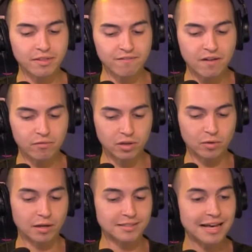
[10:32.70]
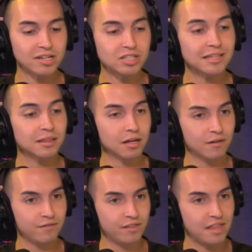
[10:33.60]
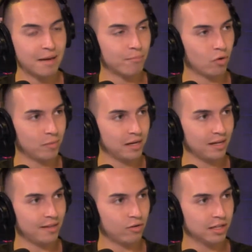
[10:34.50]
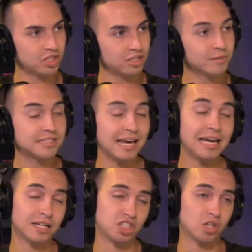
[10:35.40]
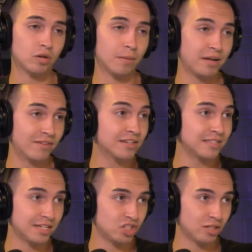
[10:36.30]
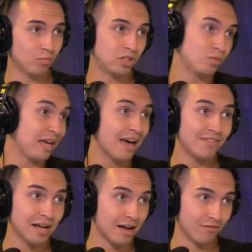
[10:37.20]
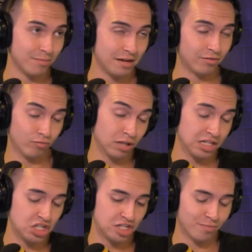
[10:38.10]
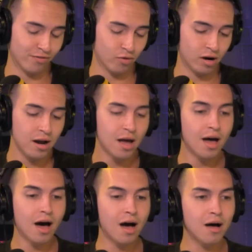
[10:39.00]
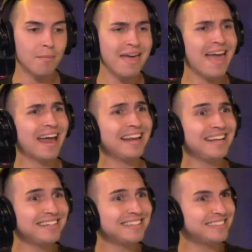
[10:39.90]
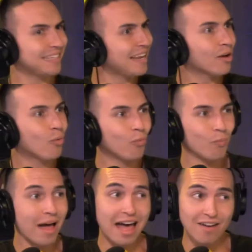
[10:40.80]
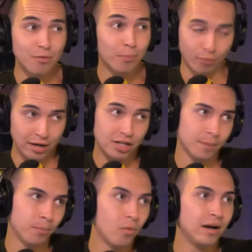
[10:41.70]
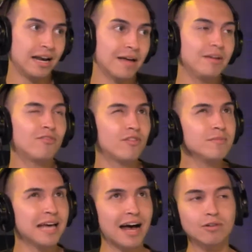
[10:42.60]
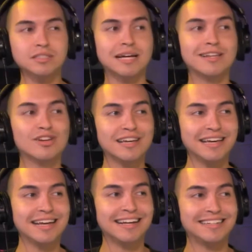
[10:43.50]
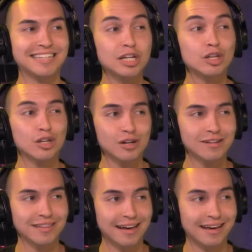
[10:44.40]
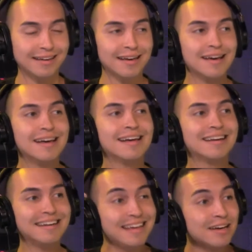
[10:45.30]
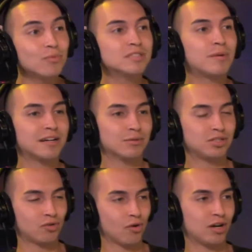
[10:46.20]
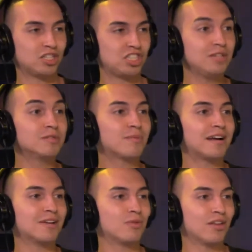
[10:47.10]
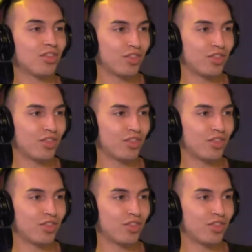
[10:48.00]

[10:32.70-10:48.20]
that fight really quick because yeah. I actually loved that moment in their relationship because a it showed a bit of contention which we yeah. haven't gotten from their relationship nope. before, um, and he did have a pretty good point. I mean, from the outside looking in, it did look like Nick was bonding with Troy, she was bonding with